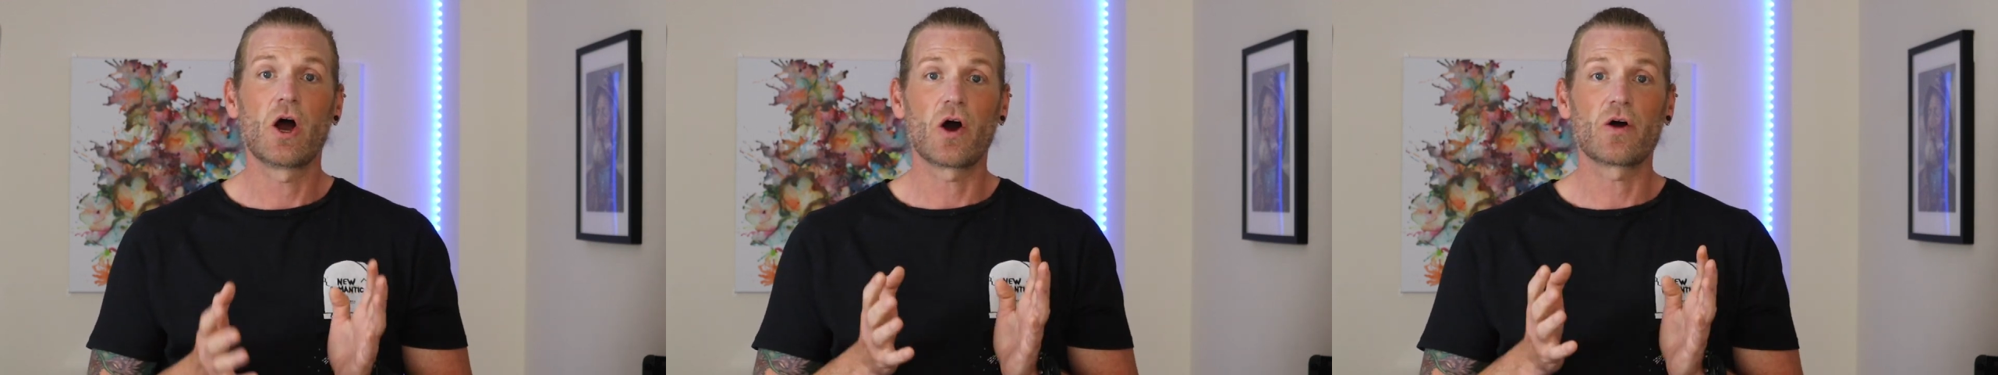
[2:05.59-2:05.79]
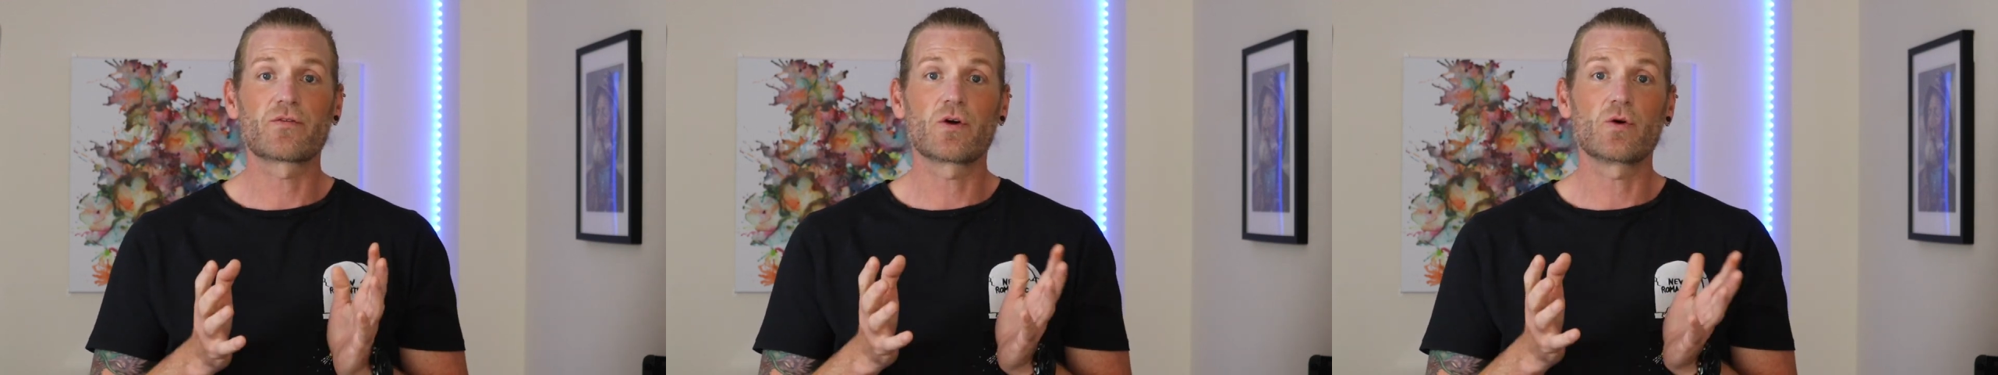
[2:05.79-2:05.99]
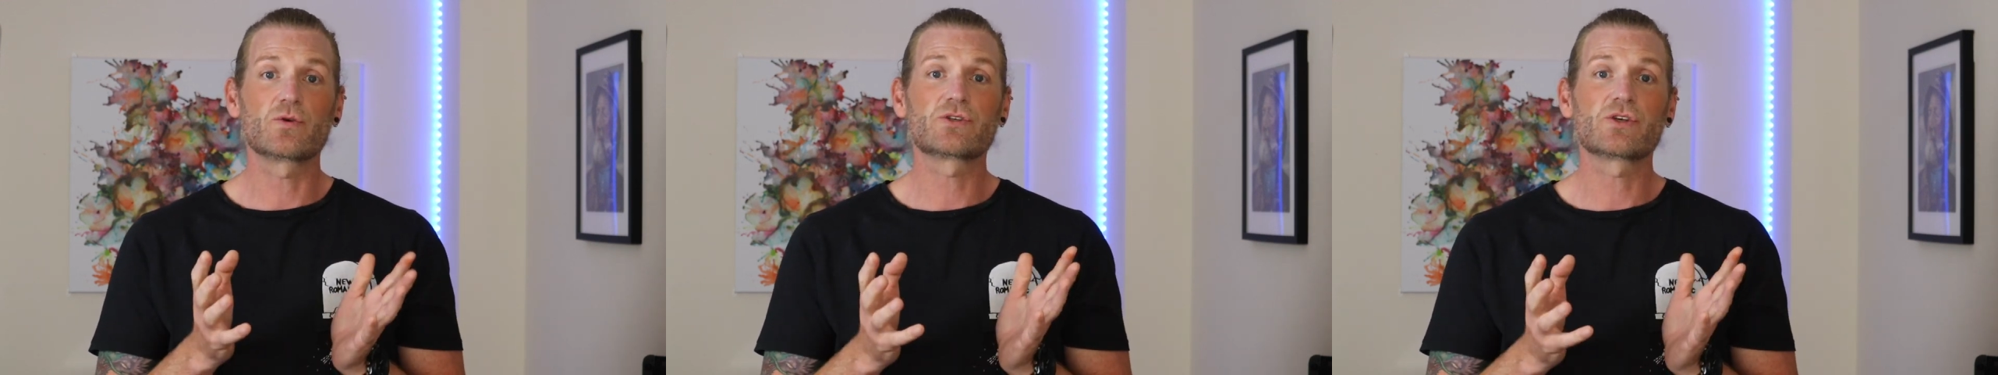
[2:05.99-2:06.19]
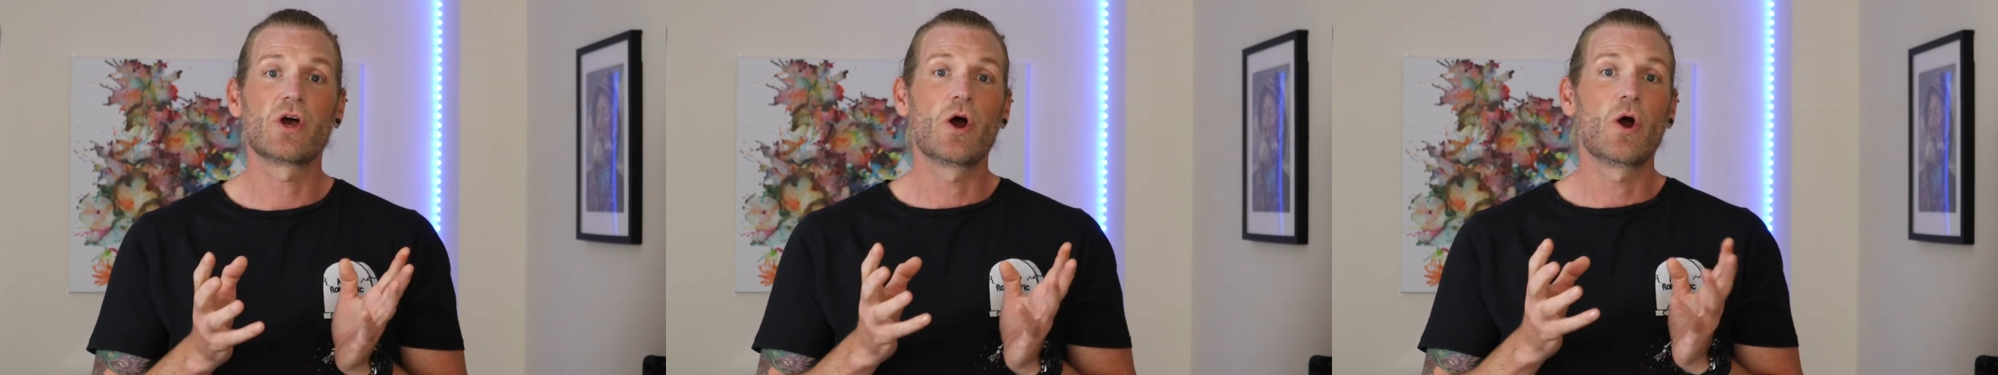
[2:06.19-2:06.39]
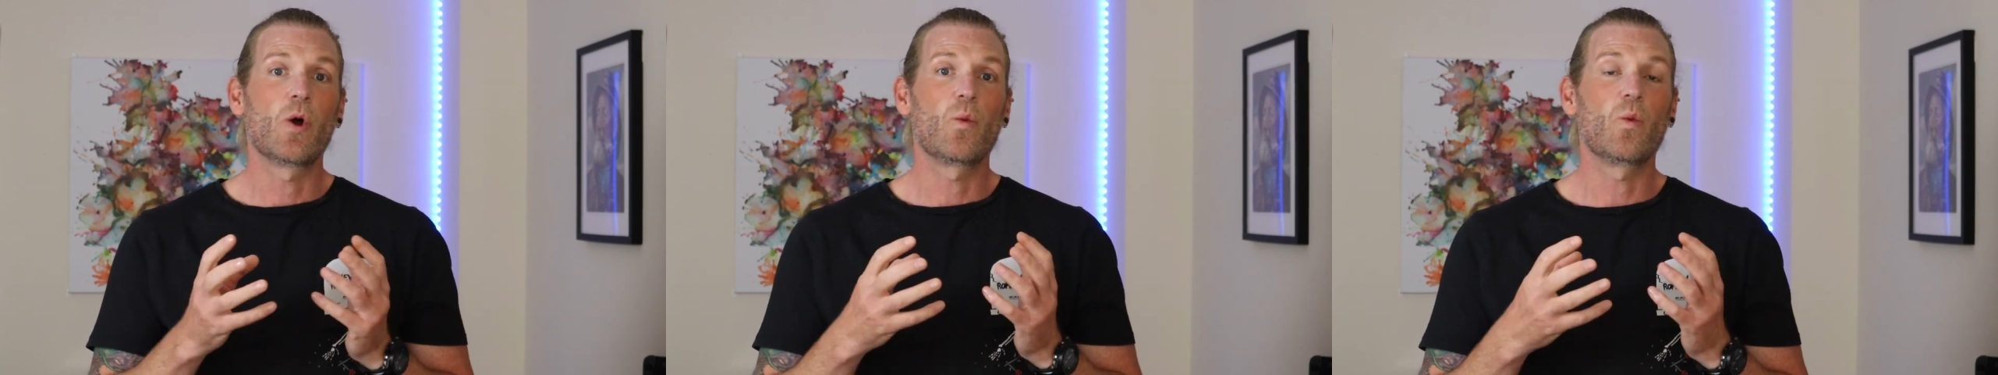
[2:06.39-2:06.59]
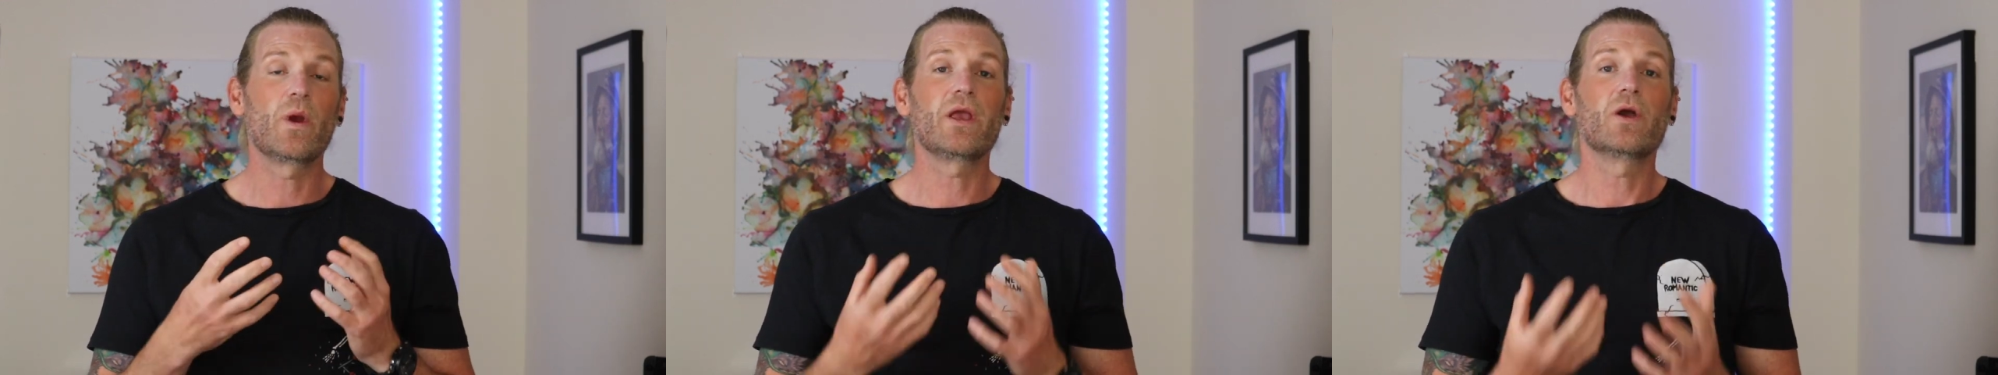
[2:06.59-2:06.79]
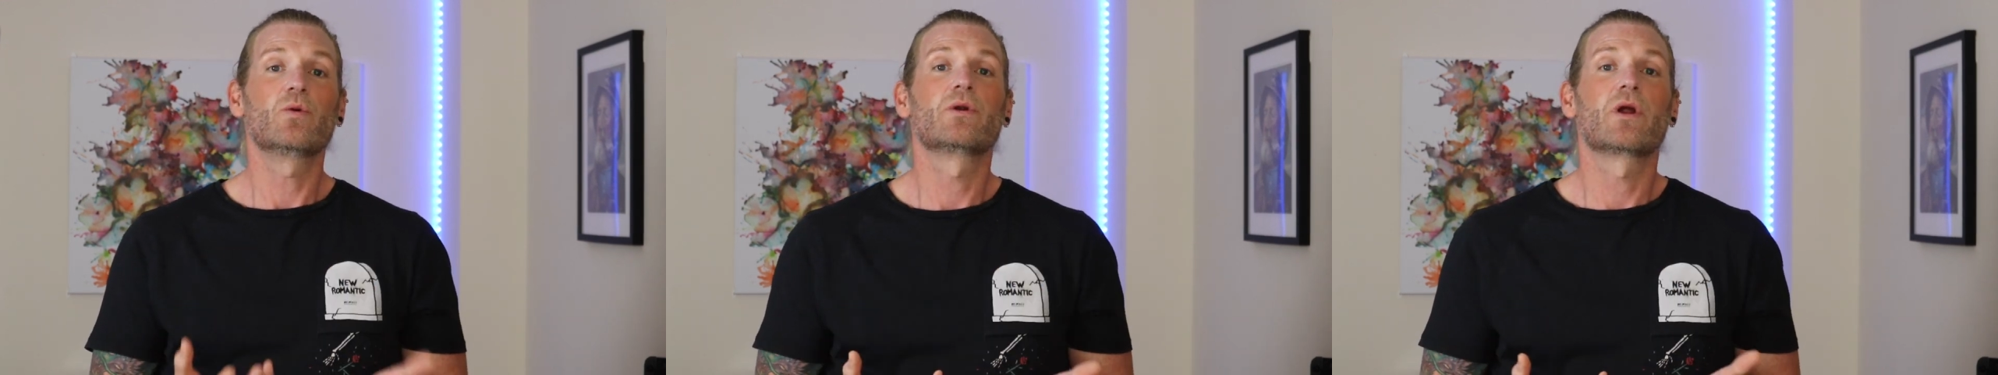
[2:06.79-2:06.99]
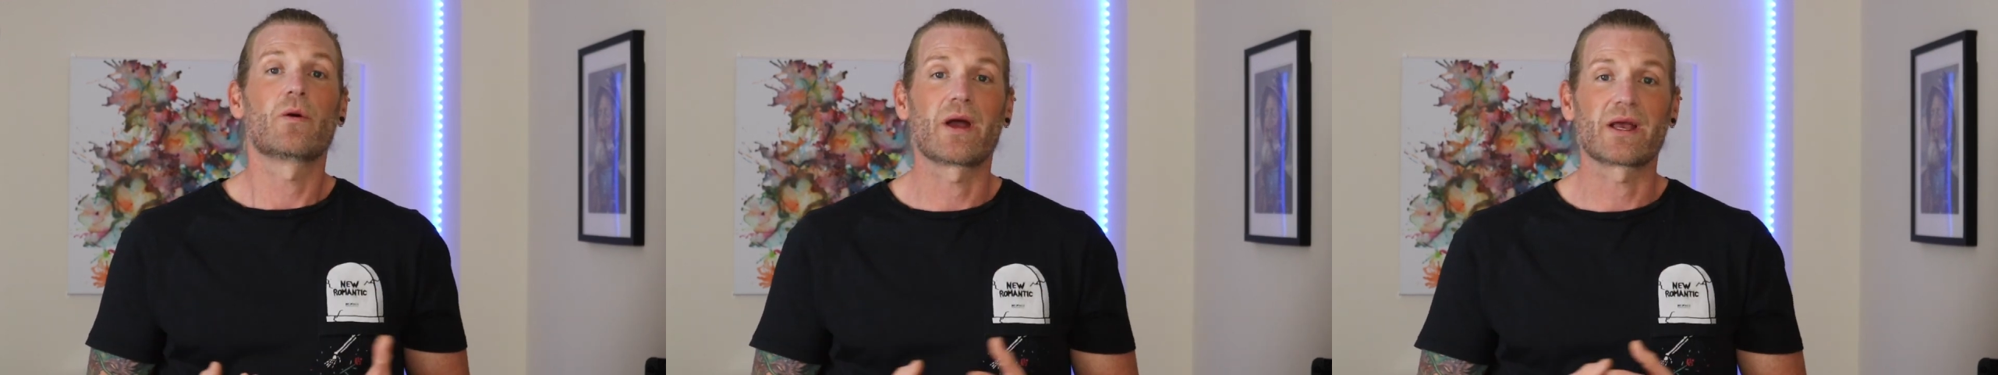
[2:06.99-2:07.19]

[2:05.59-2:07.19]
Of course we all know